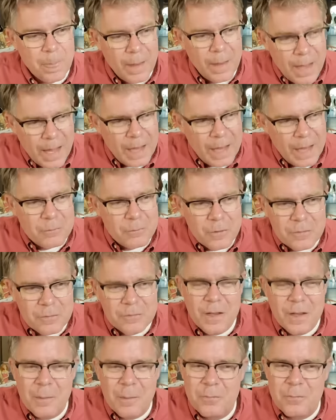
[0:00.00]
I've
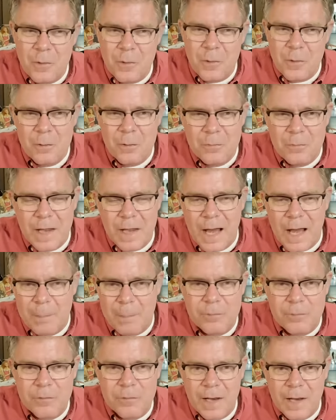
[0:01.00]
just observed the
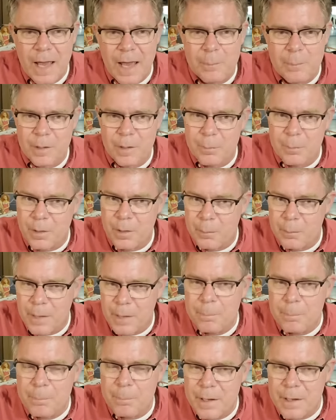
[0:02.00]
opposite happening, but I'm
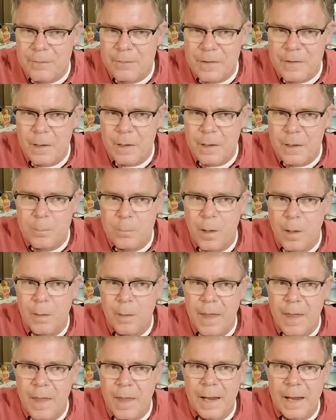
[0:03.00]
not basing it
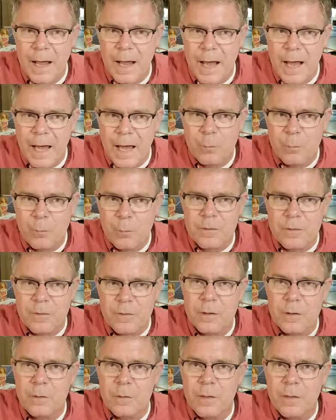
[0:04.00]
upon that. I will
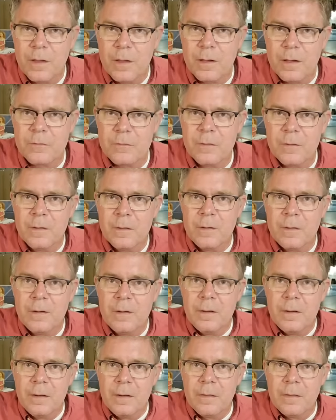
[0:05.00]
tell you this
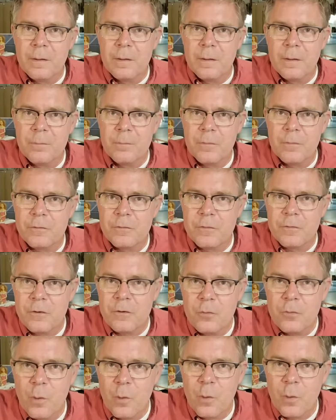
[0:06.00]
the the
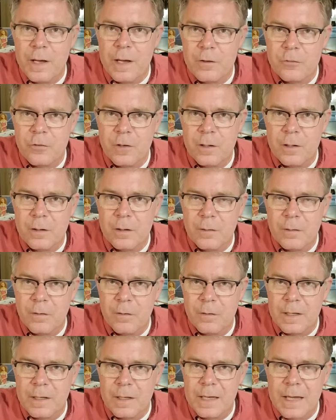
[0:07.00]
situation,
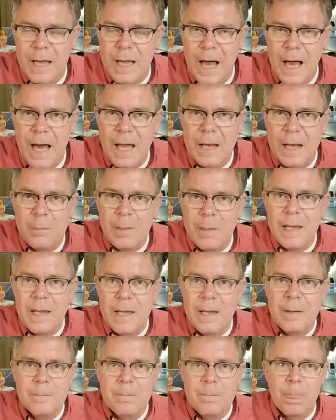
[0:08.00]
the
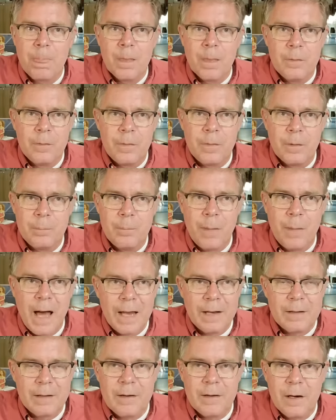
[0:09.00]
economy, the
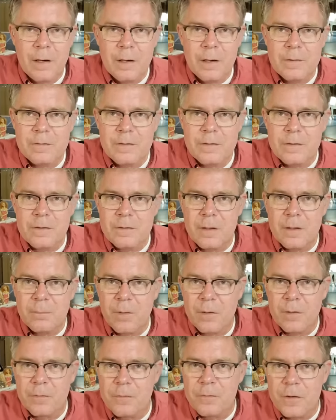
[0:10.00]
monetary system,
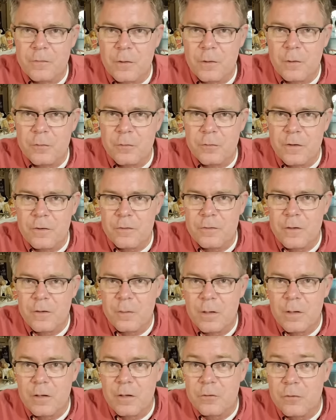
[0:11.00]
the fiscal system
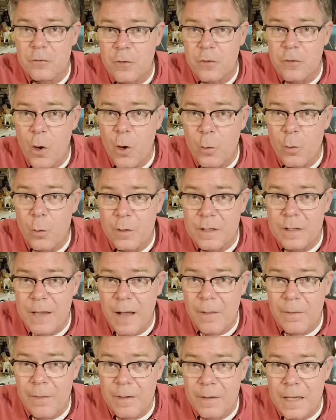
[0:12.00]
is so
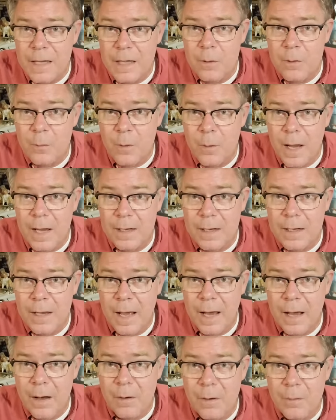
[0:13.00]
delicate right
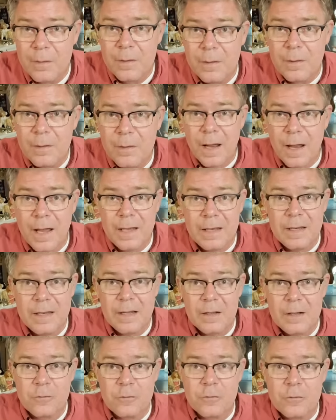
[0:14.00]
now, right?
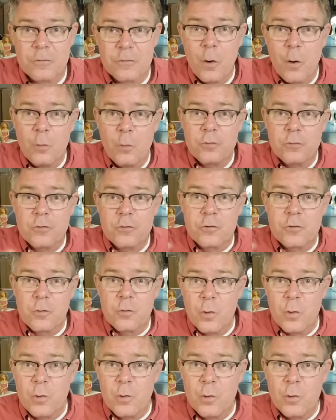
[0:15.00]
It's so
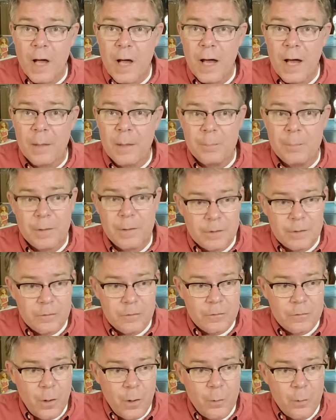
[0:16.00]
screwed up. It's
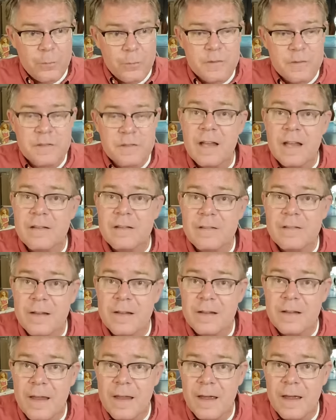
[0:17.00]
so
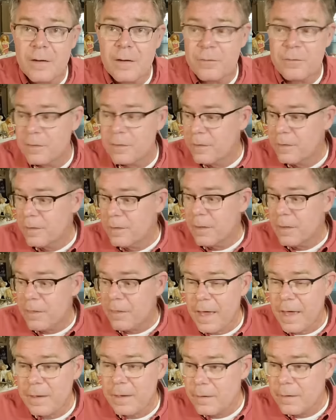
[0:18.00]
sensitive
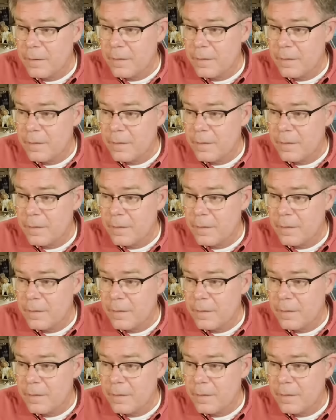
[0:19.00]
that